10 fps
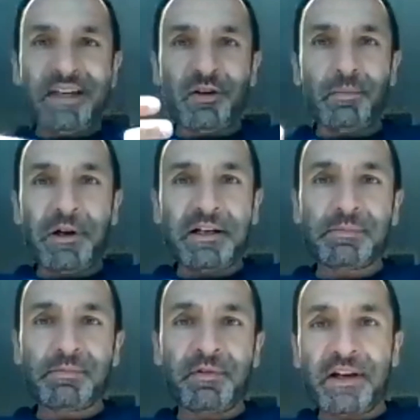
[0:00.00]
compliance
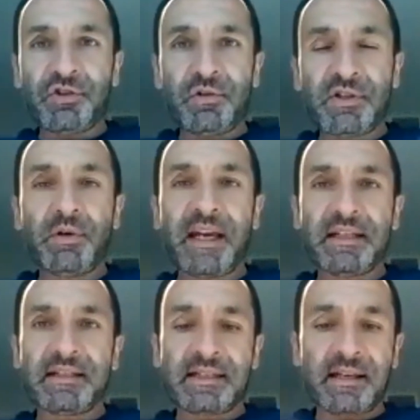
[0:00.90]
professionals look
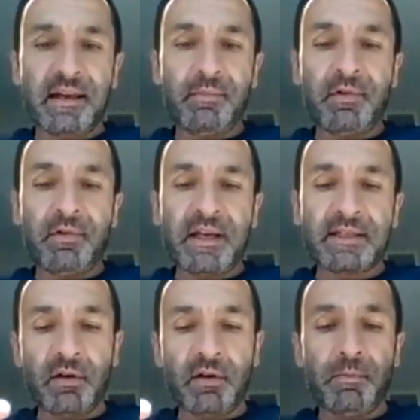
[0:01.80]
at cyber risk
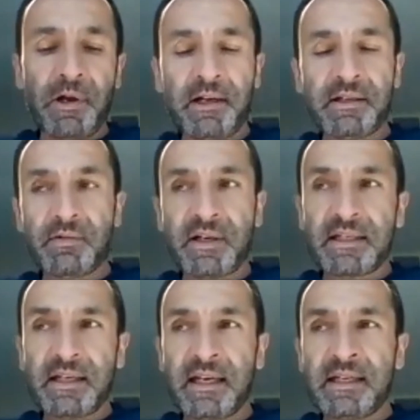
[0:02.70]
or compliance risk
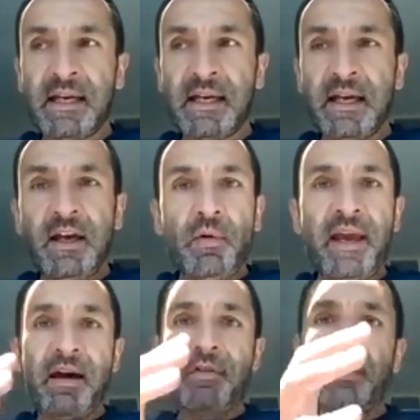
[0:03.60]
is, we
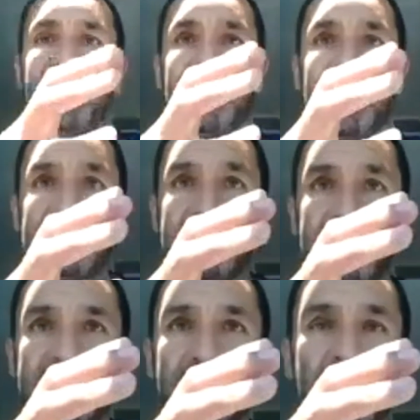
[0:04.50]
have a look at
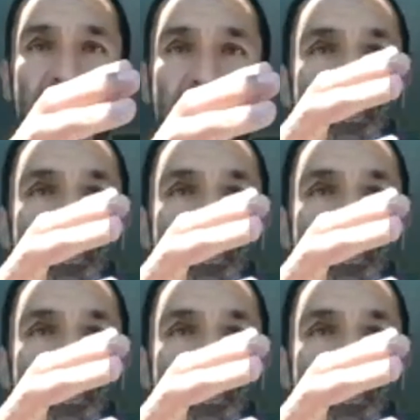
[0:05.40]
assets, whether they're